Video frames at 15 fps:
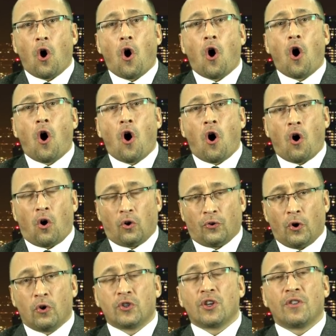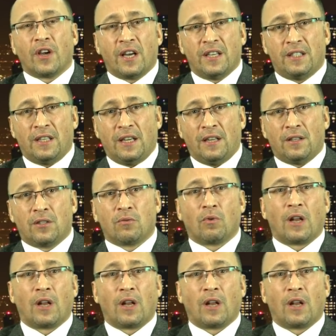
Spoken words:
all those are the hadiths,